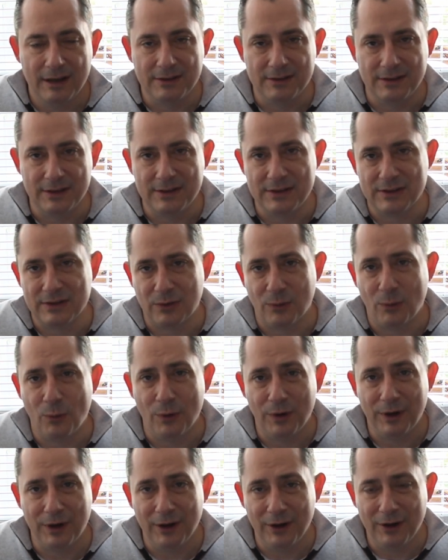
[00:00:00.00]
So this is
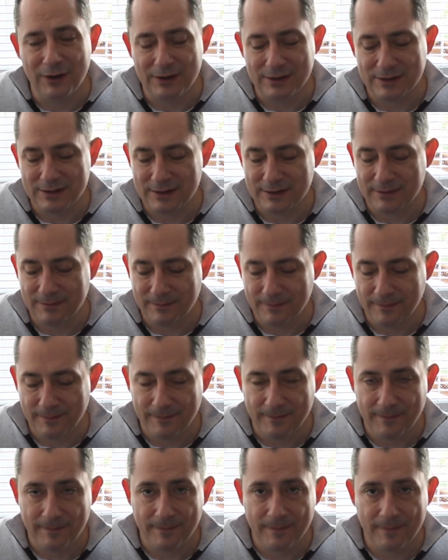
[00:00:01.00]
quarter notes,
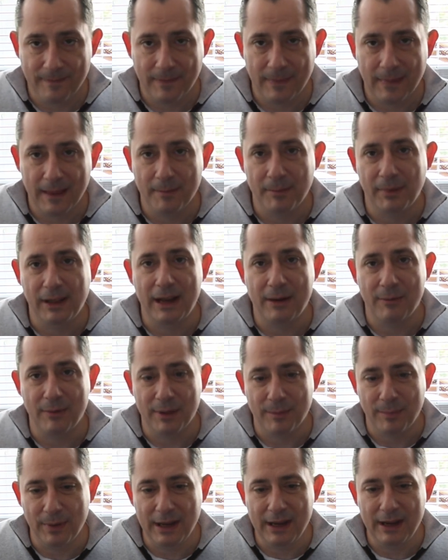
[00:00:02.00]
playing with
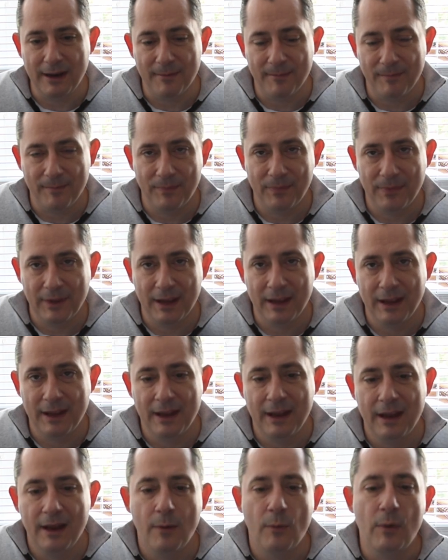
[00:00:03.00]
the beat.
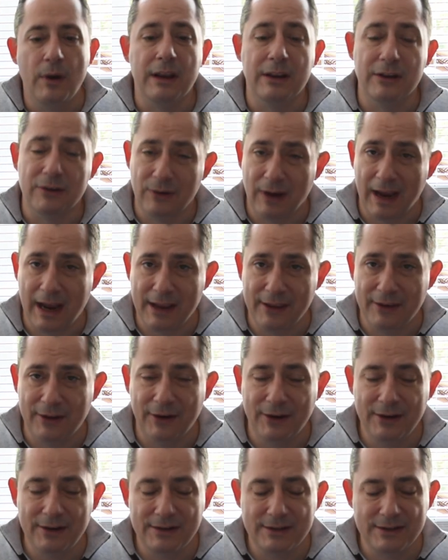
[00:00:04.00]
We can do 8
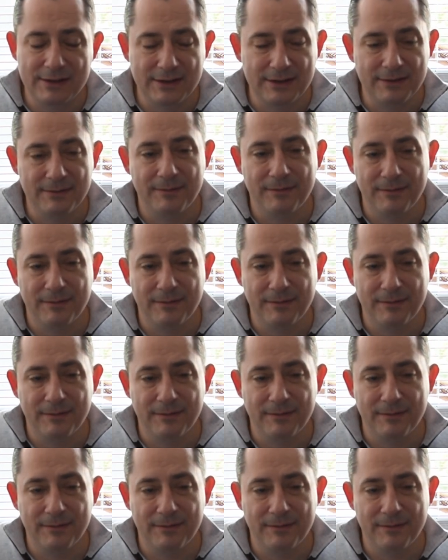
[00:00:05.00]
notes.